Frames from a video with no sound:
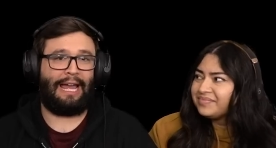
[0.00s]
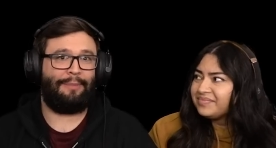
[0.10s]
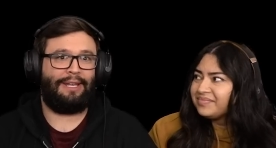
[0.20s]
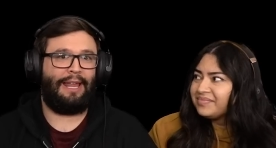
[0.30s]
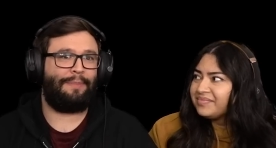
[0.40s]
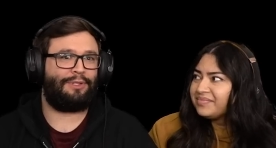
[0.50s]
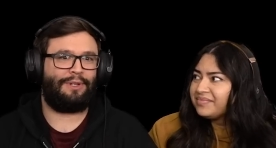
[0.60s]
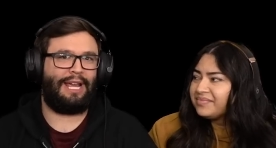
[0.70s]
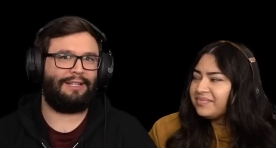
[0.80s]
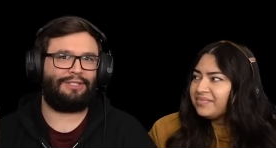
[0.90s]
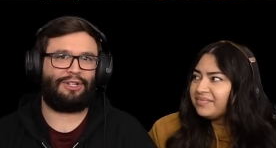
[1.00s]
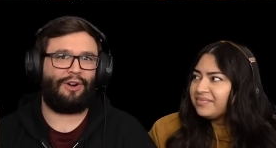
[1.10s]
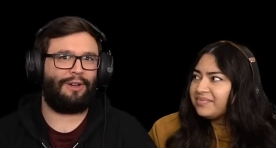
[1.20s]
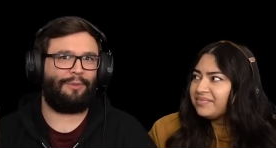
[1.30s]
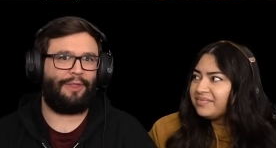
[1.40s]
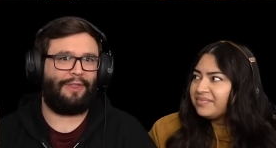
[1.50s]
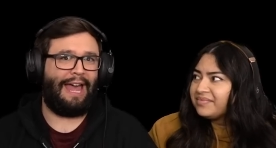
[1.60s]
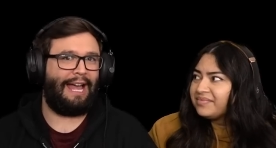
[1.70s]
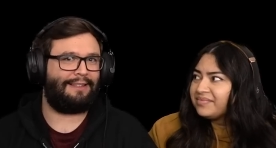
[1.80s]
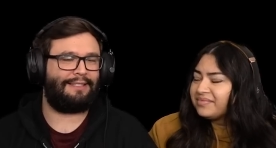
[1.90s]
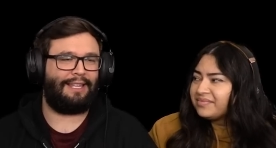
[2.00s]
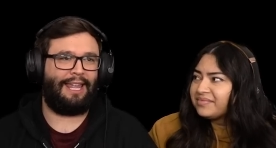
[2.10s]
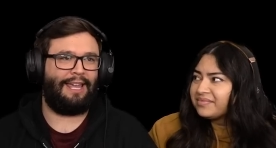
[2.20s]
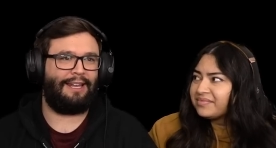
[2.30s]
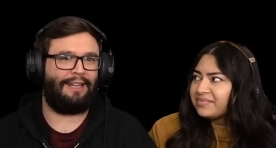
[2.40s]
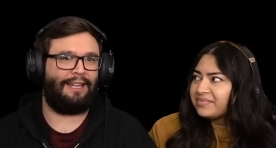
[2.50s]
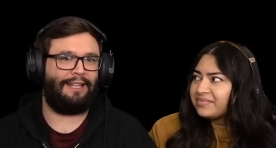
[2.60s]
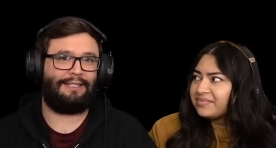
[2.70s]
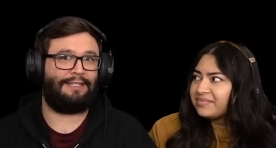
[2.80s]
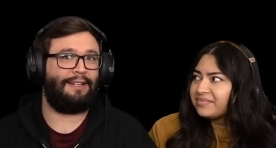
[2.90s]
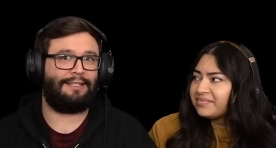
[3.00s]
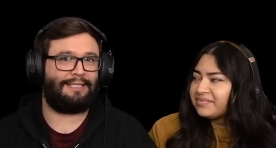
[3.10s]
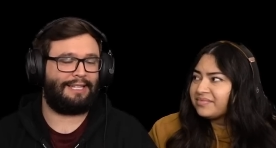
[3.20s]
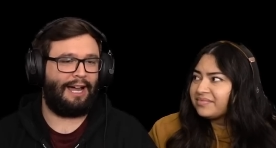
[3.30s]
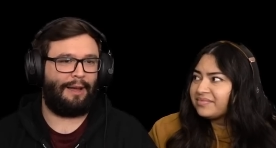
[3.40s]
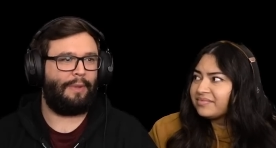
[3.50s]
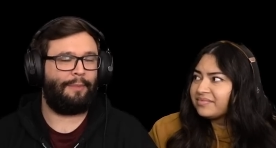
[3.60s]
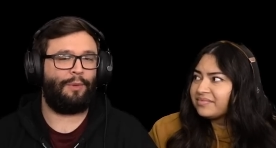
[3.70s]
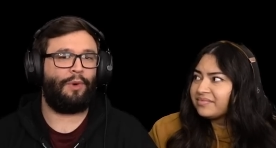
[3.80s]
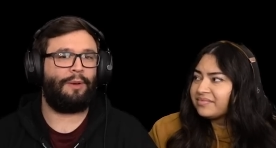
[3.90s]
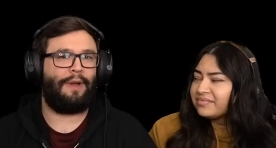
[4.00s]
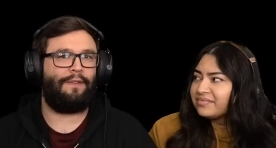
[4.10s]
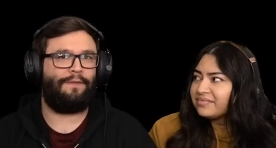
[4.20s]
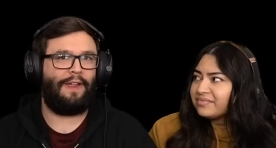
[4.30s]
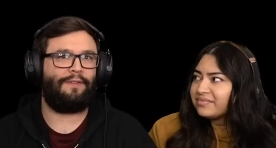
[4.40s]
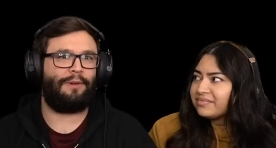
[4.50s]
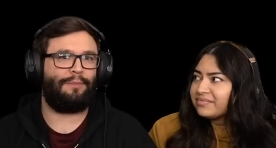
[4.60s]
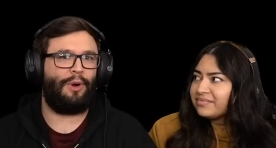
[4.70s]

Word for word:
Speaker 1: yeah, I mean, episode nine started with that and it didn't stop. I mean, one of my favorite